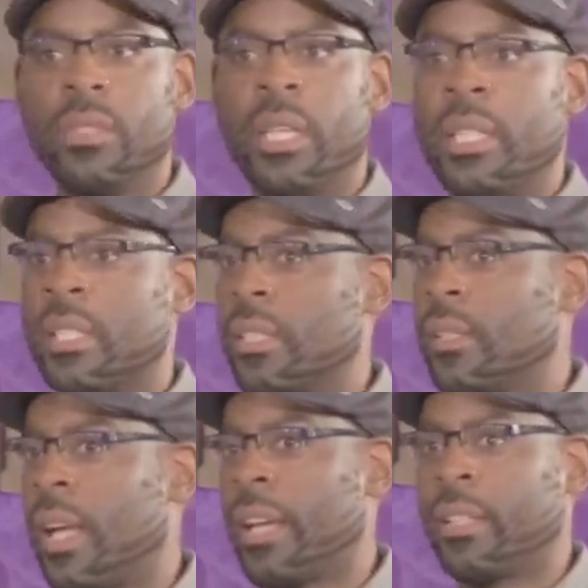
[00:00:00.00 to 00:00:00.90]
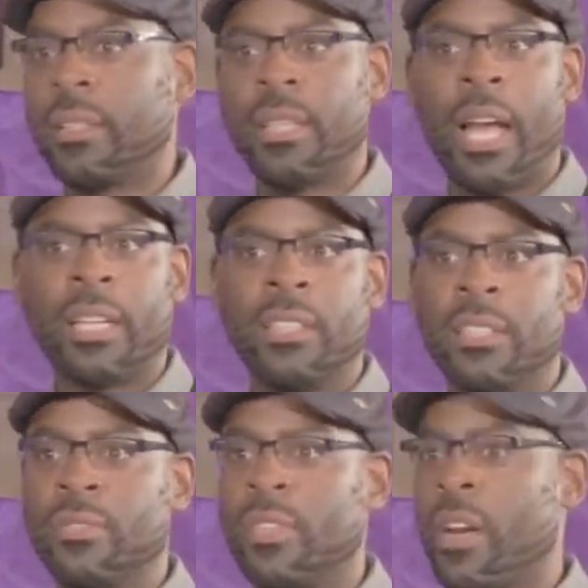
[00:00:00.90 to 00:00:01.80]
Yes, I could
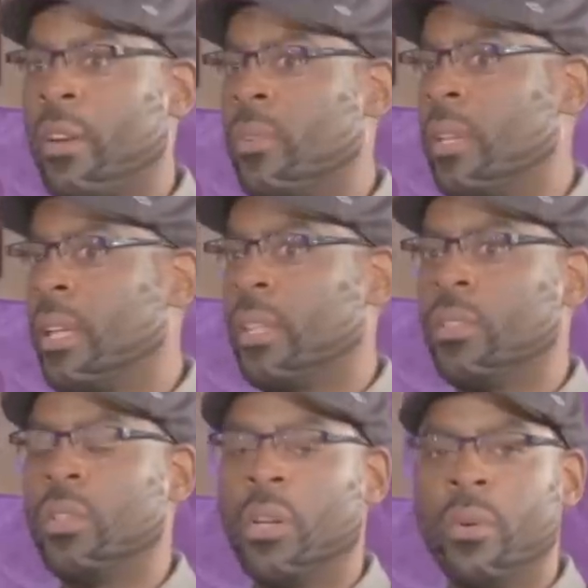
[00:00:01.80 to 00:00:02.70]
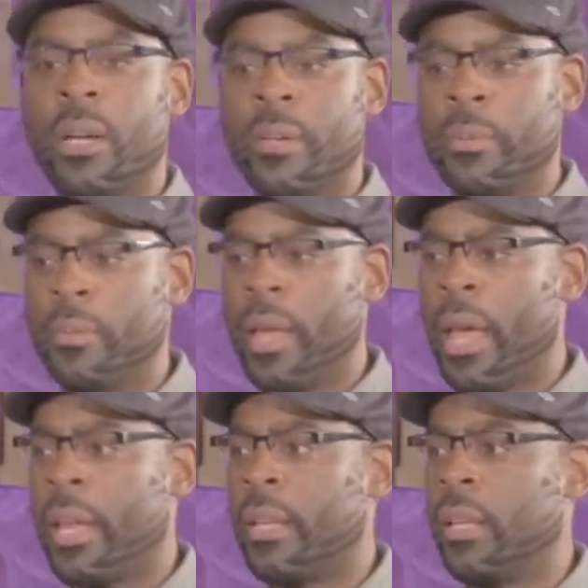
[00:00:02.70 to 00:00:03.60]
just fit right on in, you know.
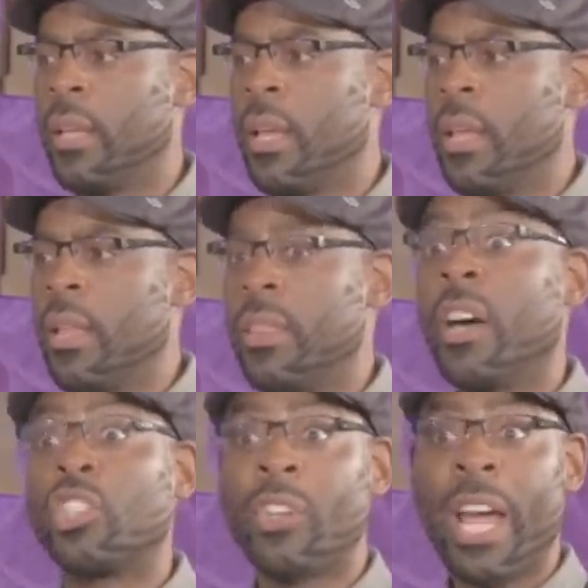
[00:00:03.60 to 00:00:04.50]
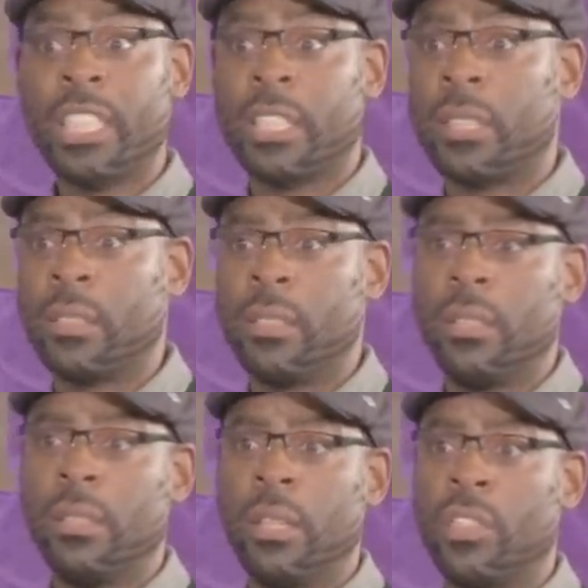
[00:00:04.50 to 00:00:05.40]
And the attraction,
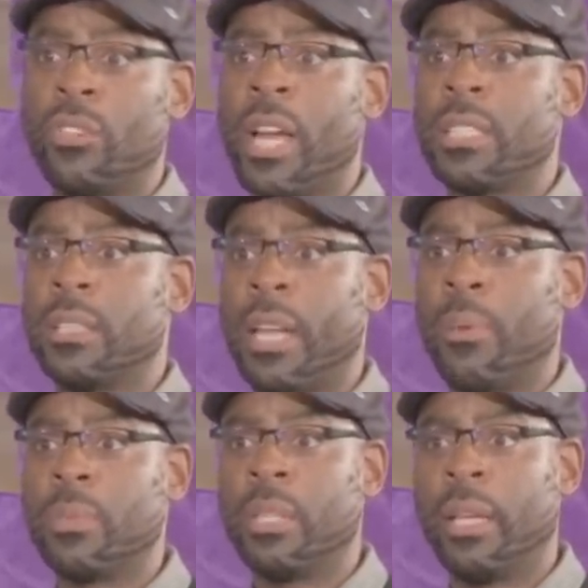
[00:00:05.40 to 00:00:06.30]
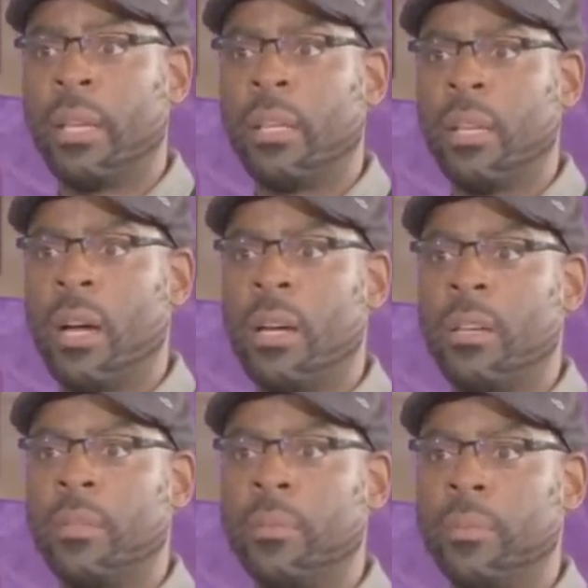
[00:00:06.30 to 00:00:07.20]
the attraction that I was getting,
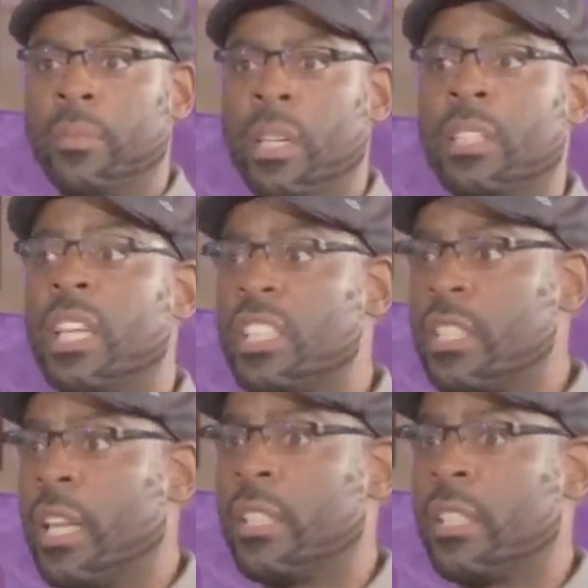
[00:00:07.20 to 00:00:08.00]
the attention